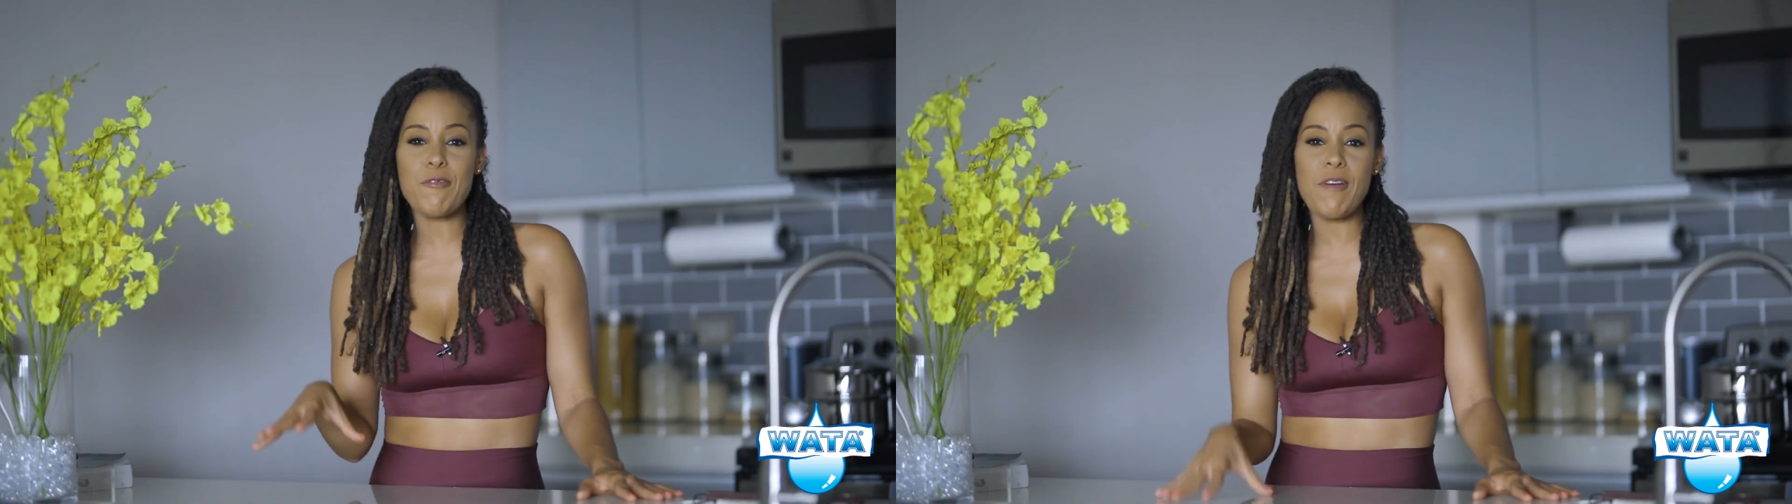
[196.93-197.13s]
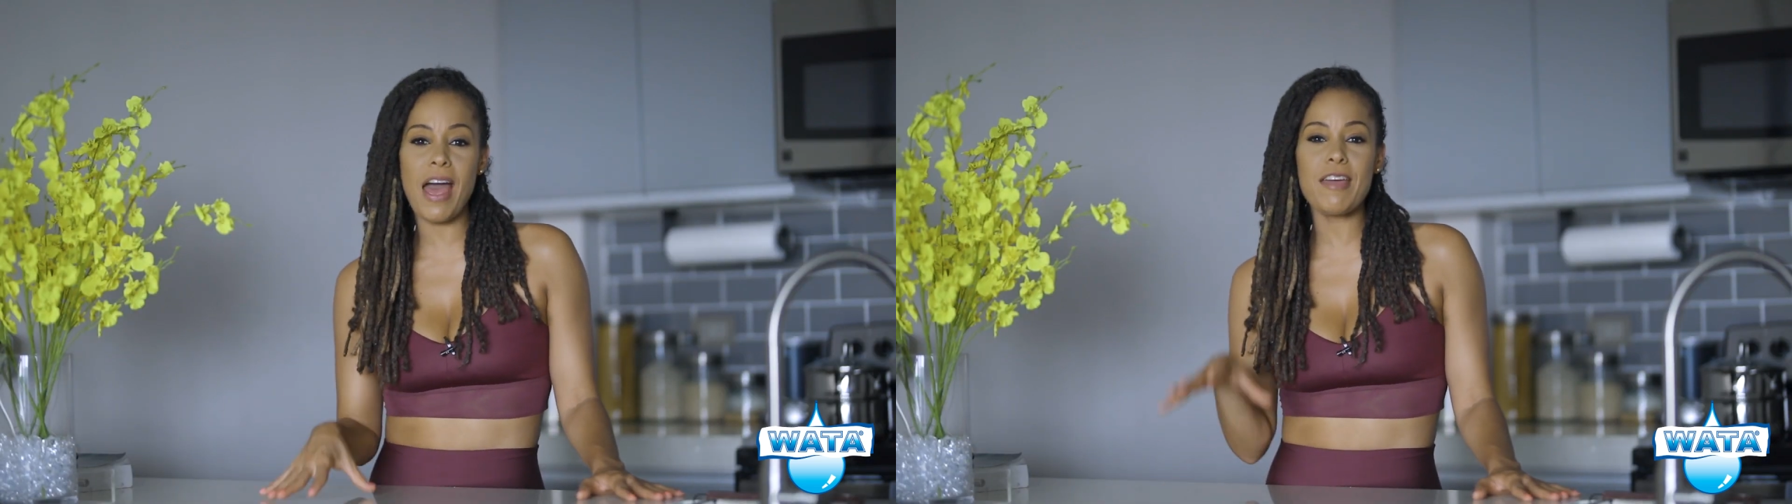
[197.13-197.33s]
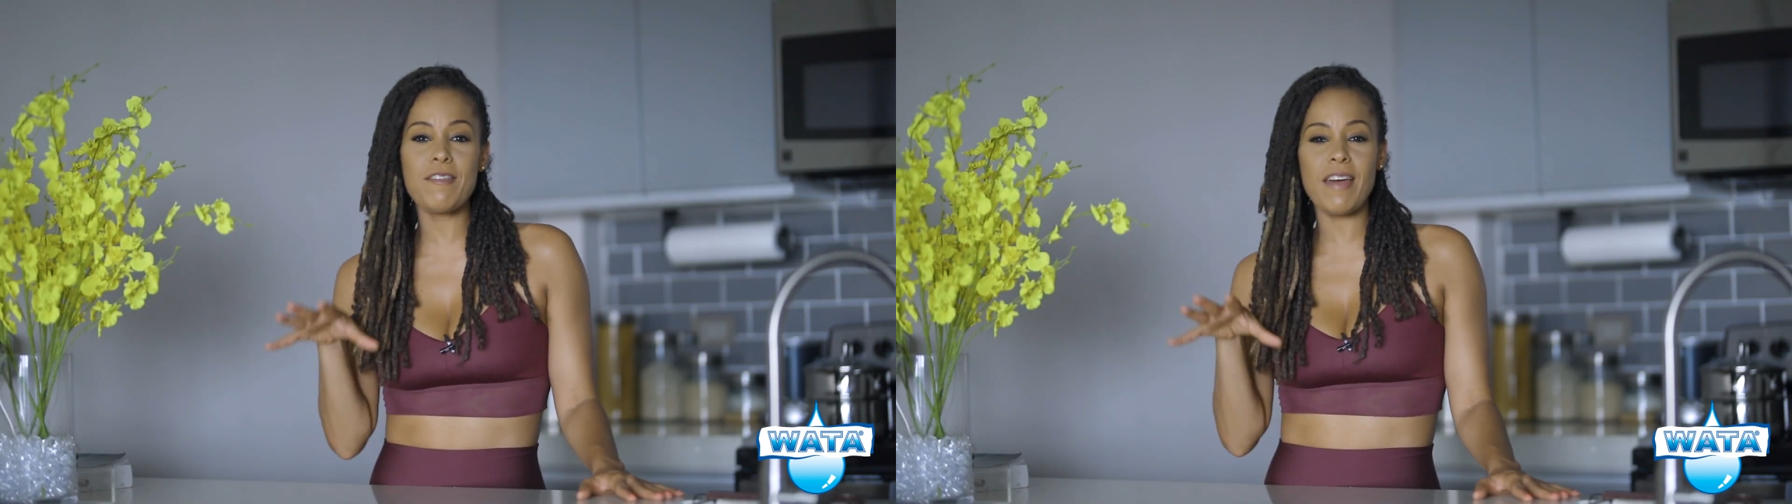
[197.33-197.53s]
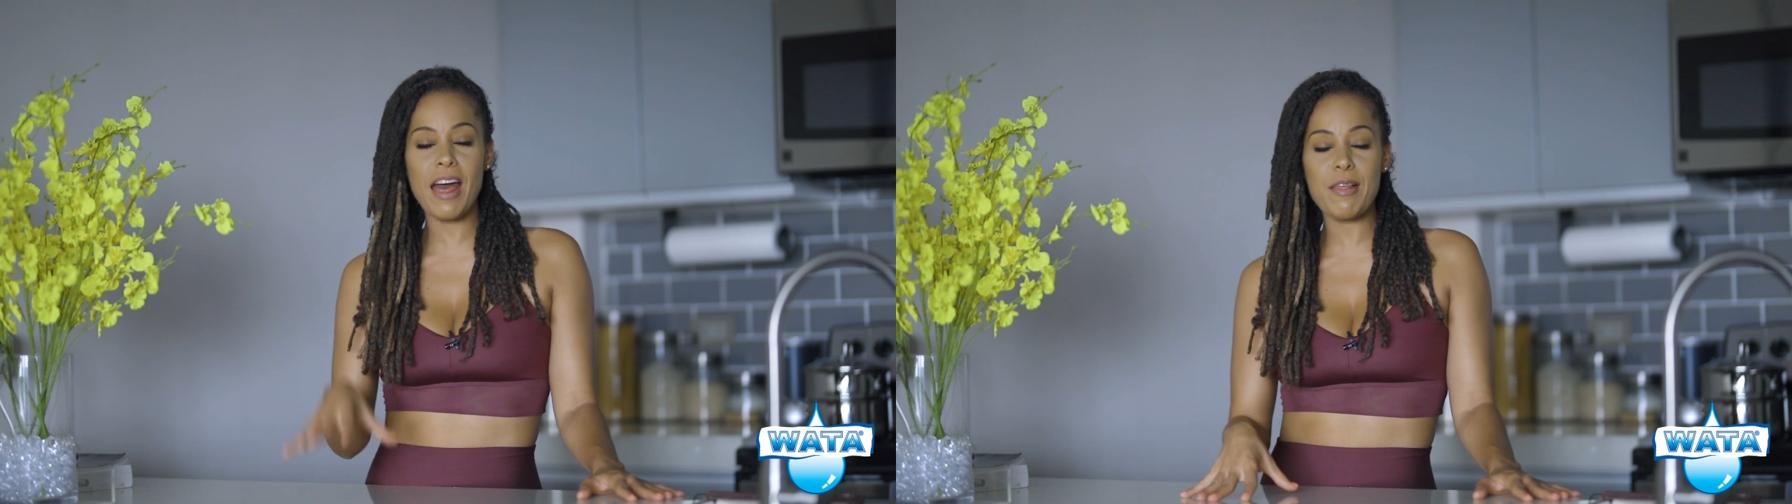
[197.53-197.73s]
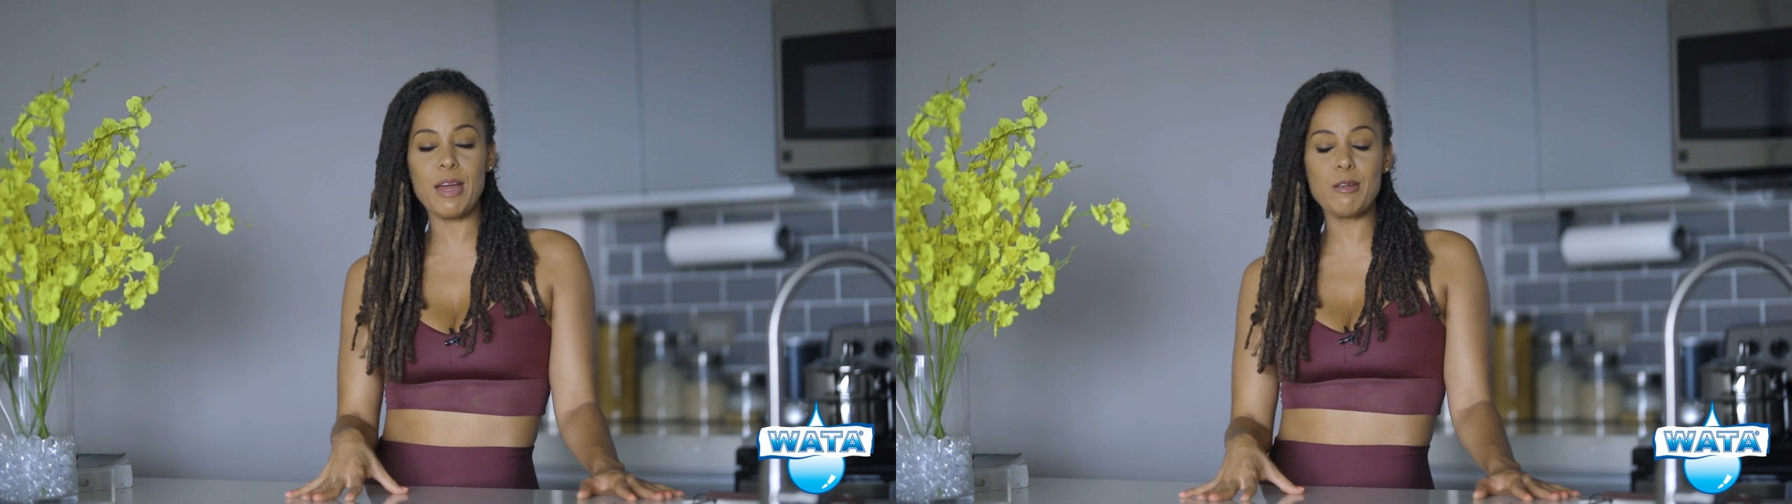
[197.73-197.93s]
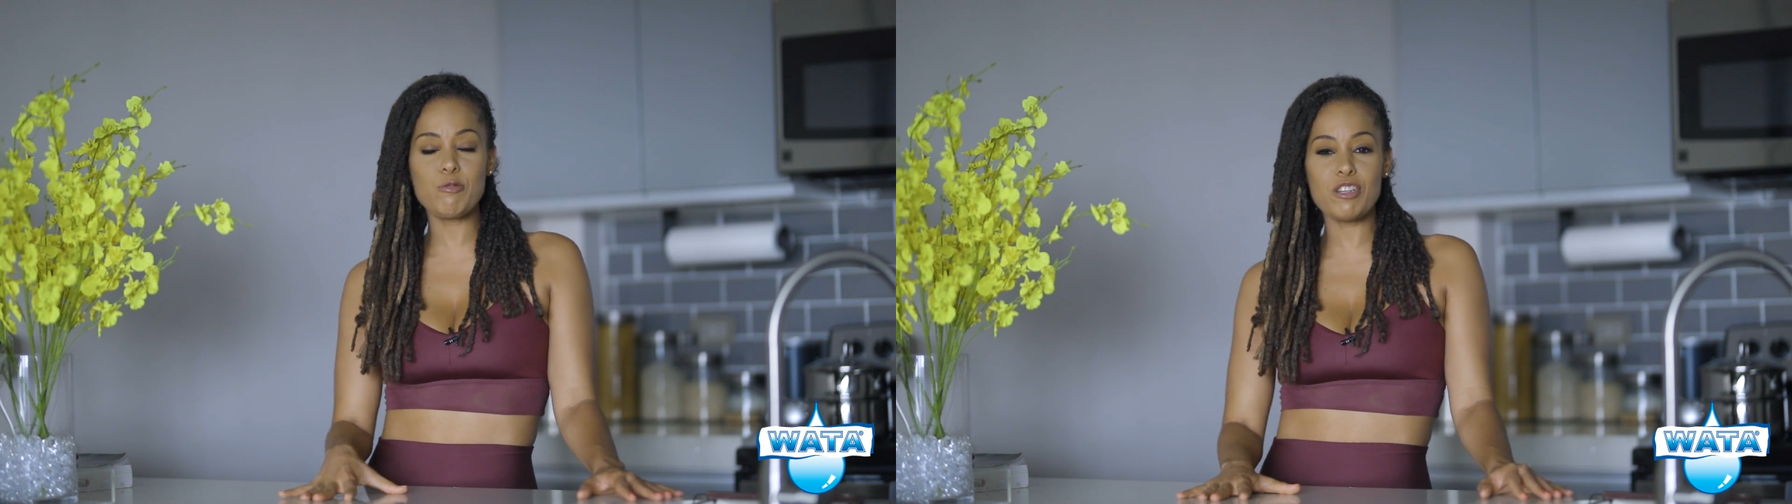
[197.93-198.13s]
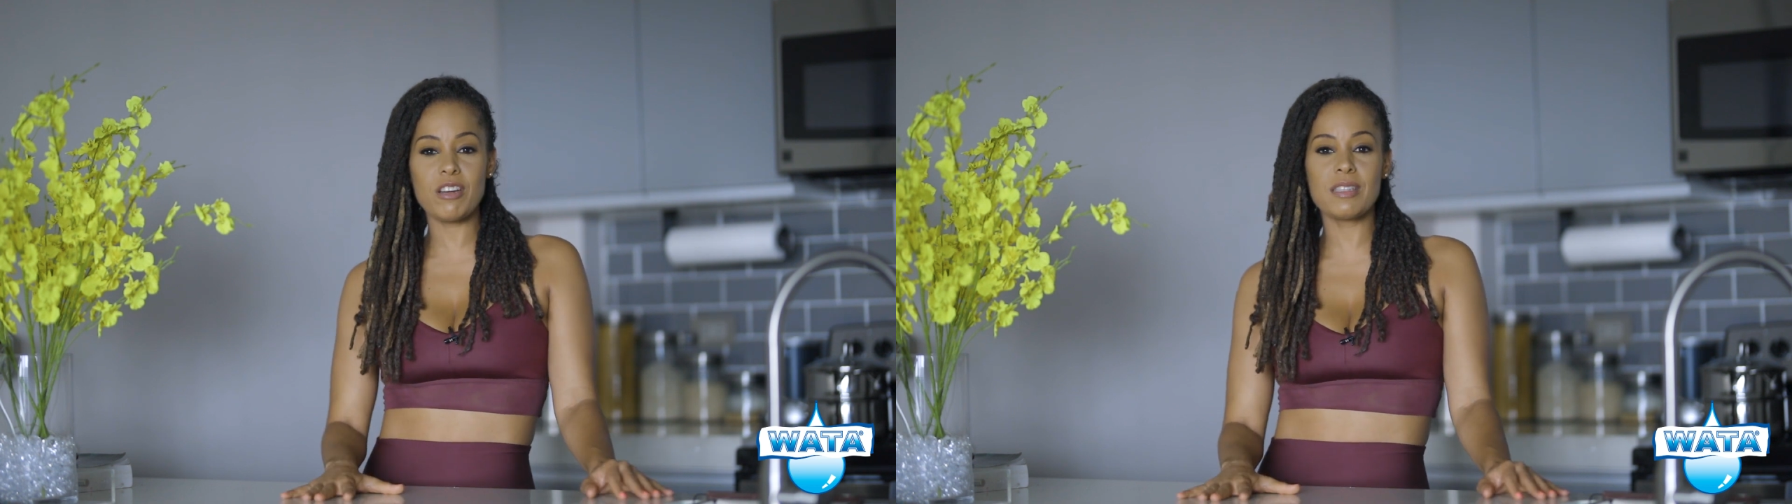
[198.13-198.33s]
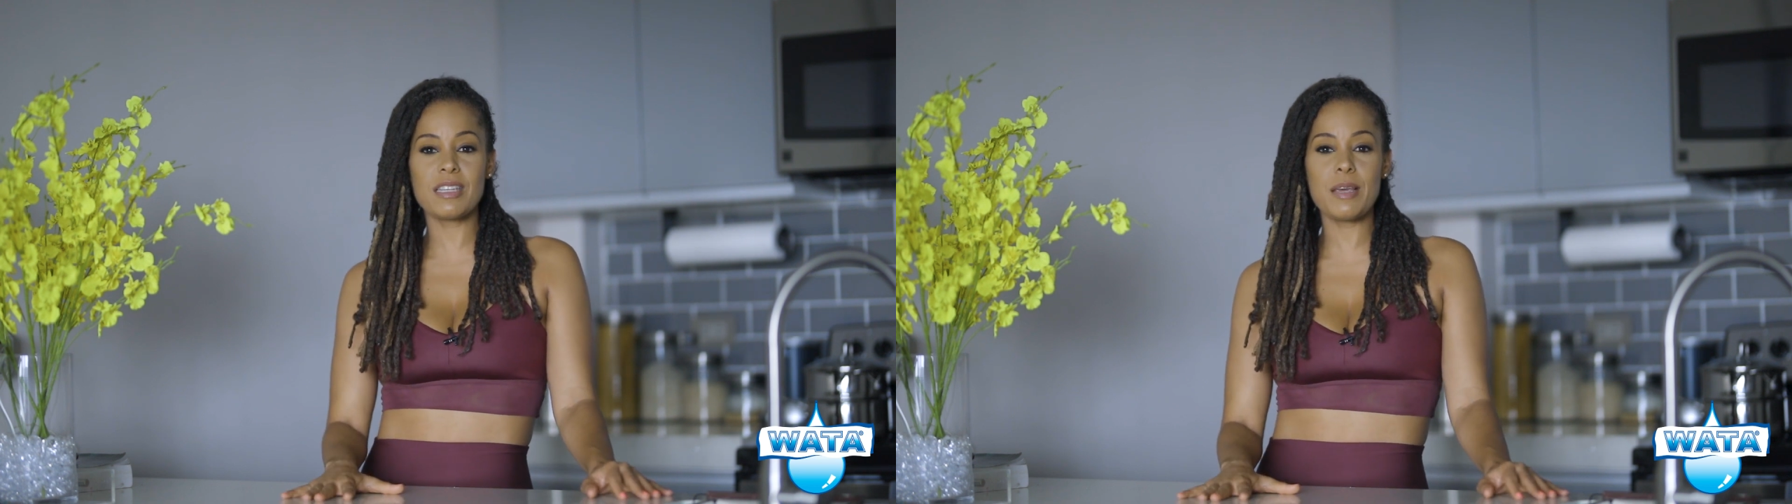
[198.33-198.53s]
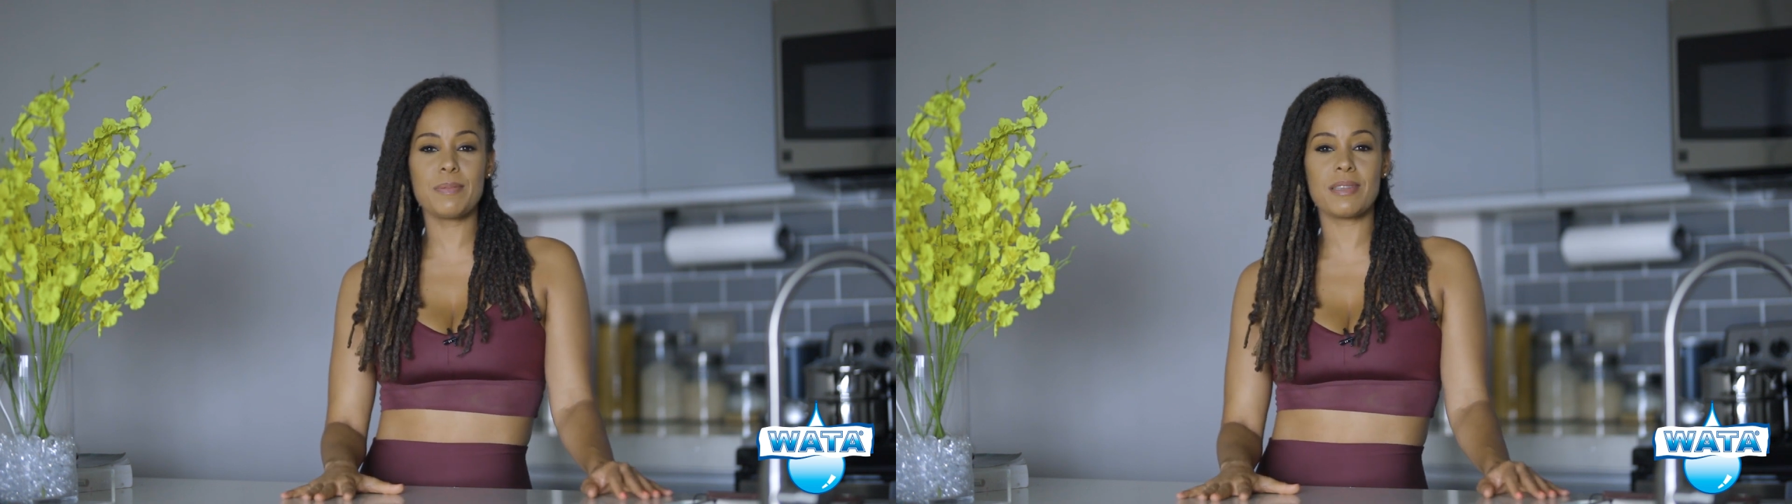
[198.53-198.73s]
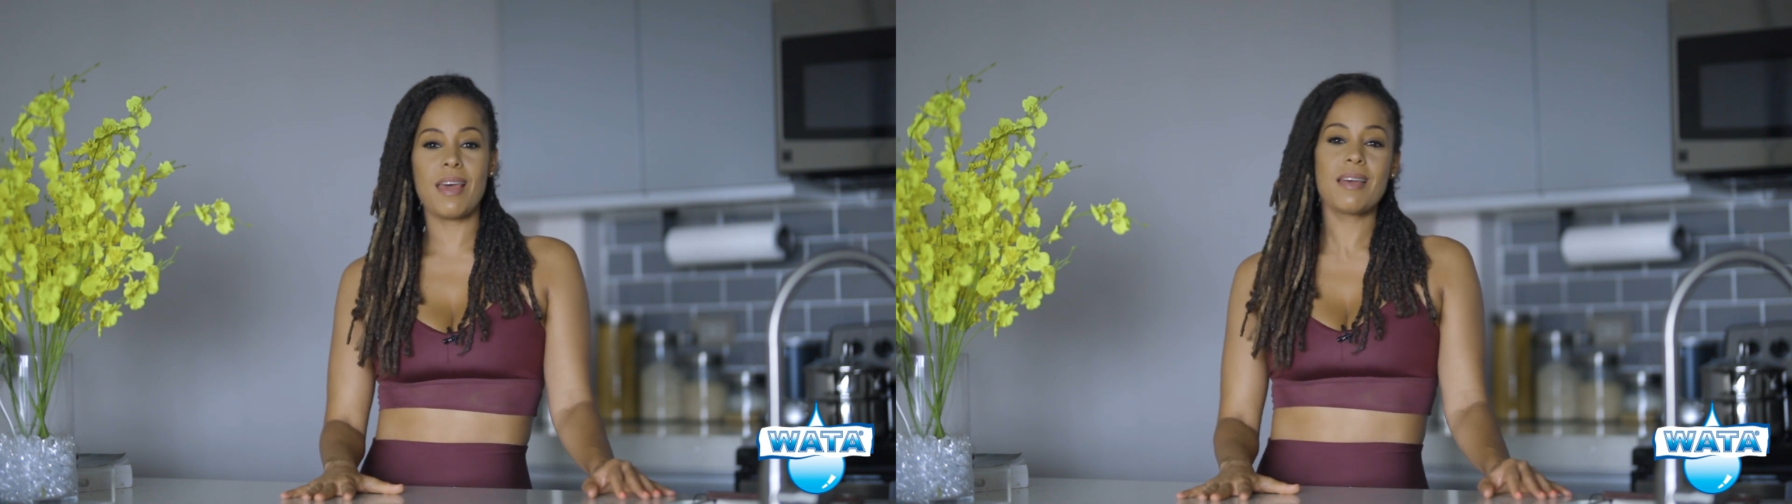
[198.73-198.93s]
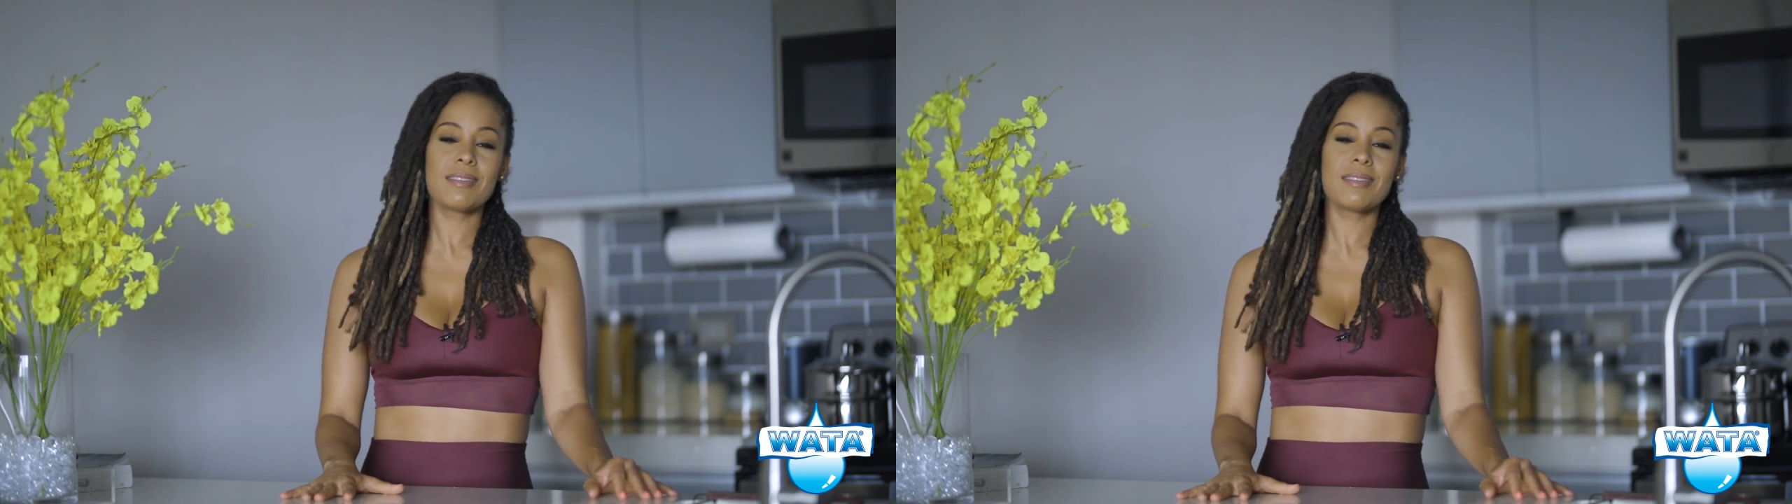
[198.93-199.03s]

5 health and nutrition tips,